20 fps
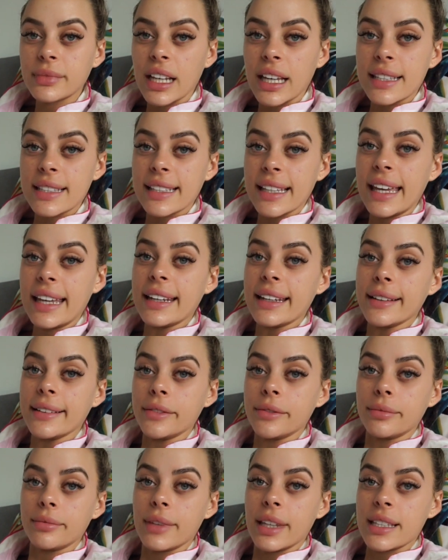is
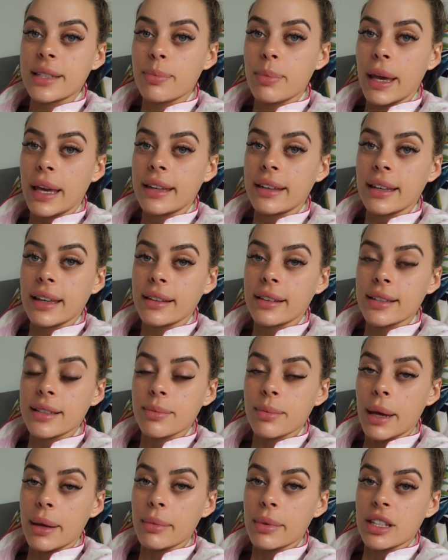needed. These
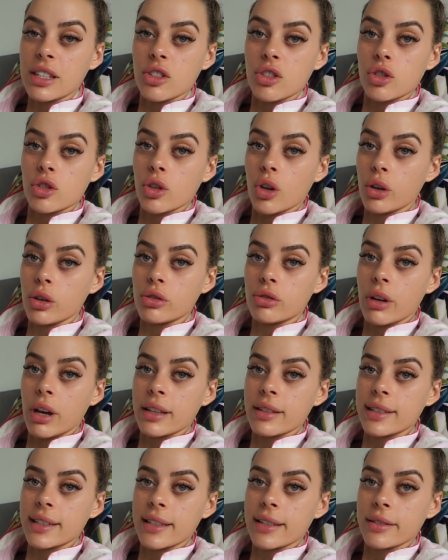painkillers make me so
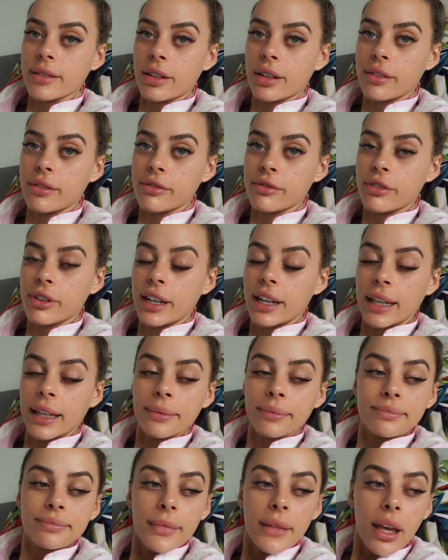drowsy, it's not even
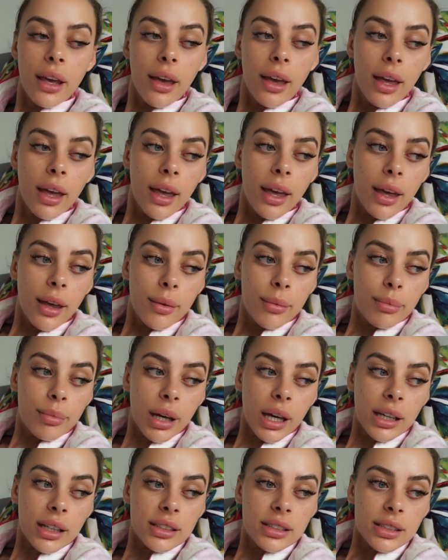funny.
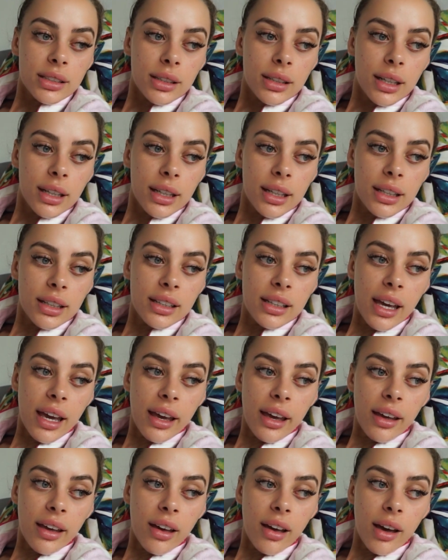But
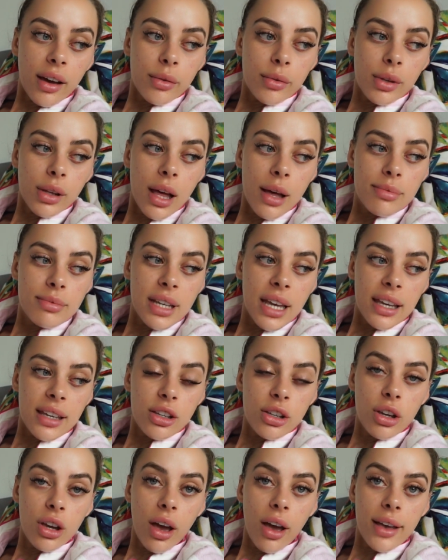yeah, I will update
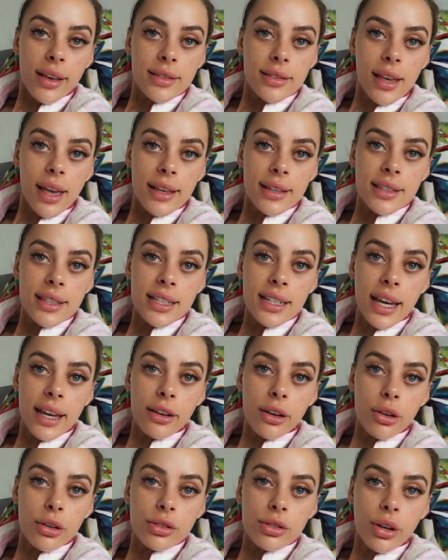you guys as the
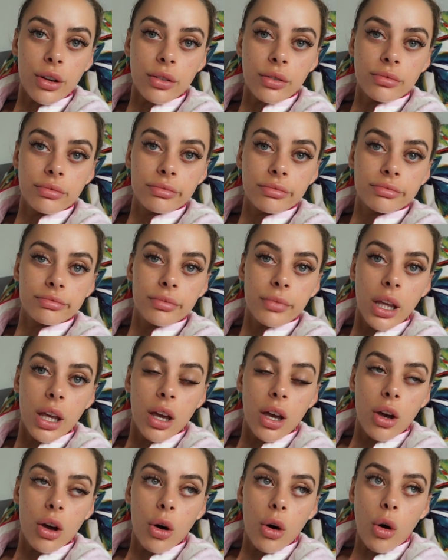day goes on,
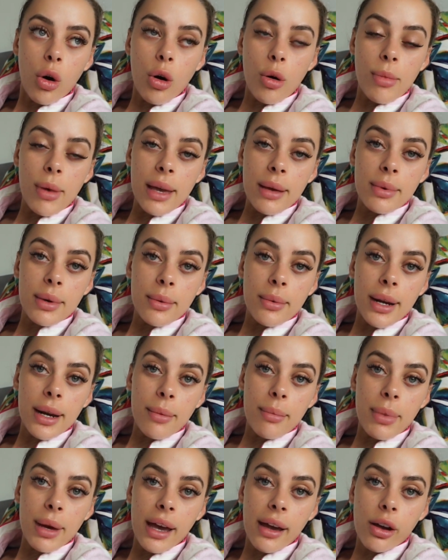or maybe when
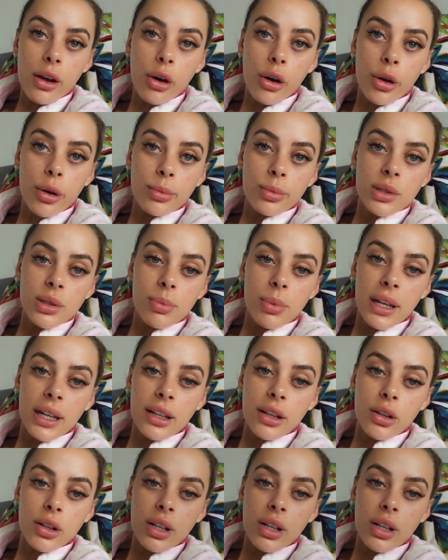I'm back home, depending